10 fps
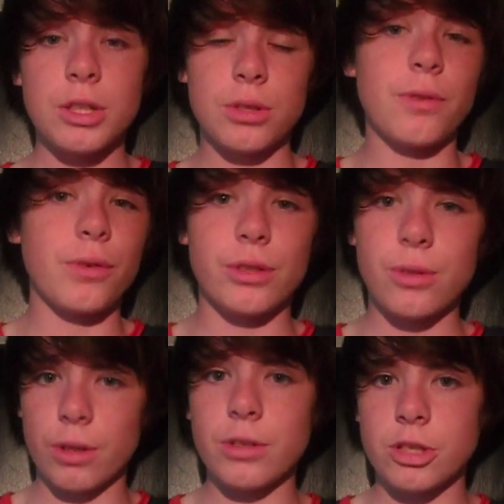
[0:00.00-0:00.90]
so for the
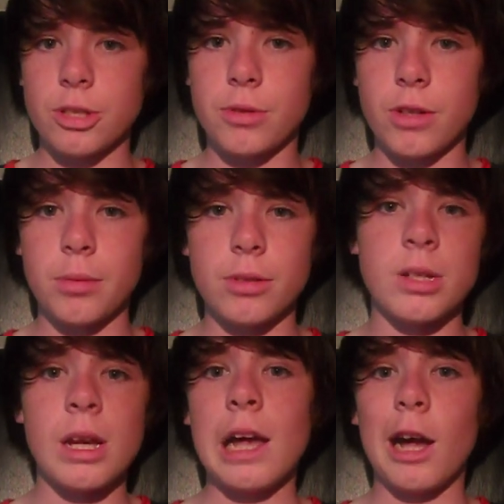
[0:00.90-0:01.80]
200
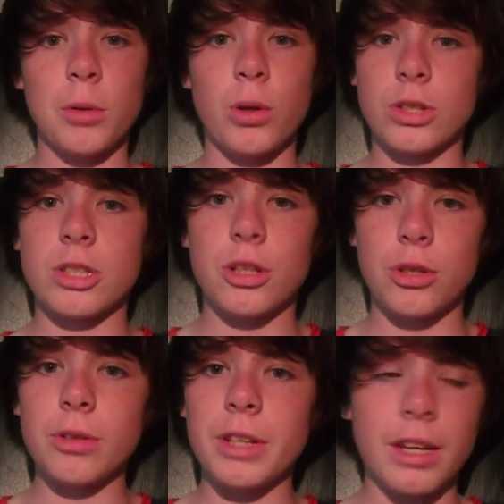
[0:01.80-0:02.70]
subscribers I'll be hosting a
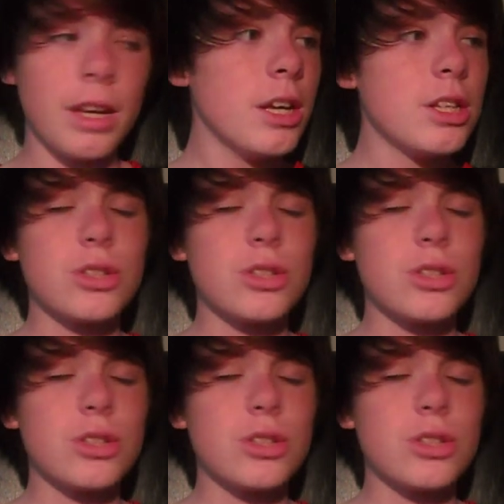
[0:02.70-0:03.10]
Q&A.